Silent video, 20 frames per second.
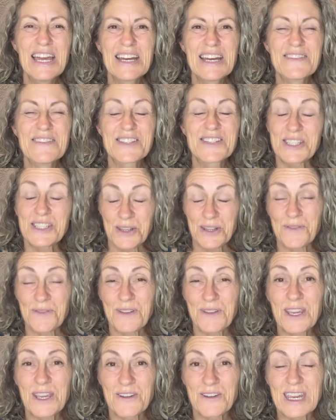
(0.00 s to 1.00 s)
Still
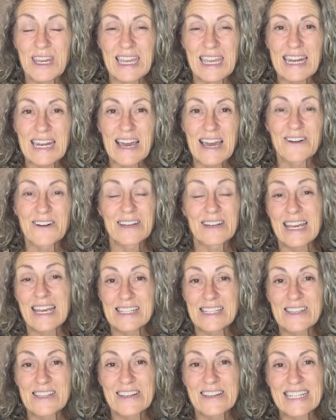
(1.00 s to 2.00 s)
figuring it out,
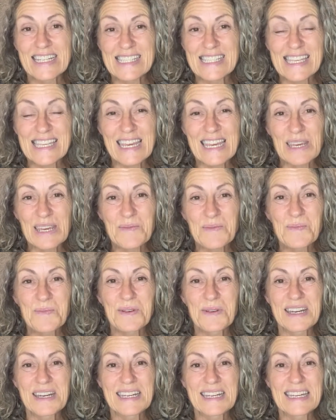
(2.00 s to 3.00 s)
as you can see,
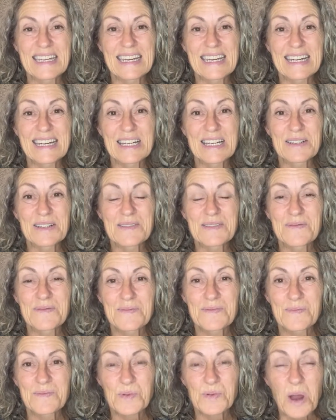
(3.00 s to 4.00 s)
but
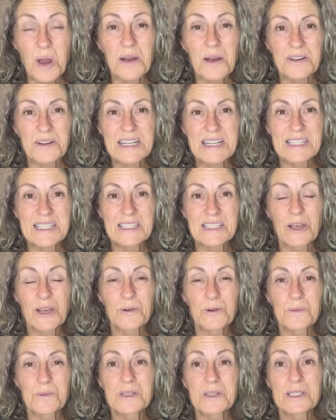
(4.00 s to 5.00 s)
progress
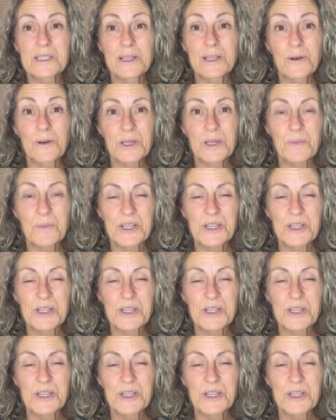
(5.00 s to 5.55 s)
slowly but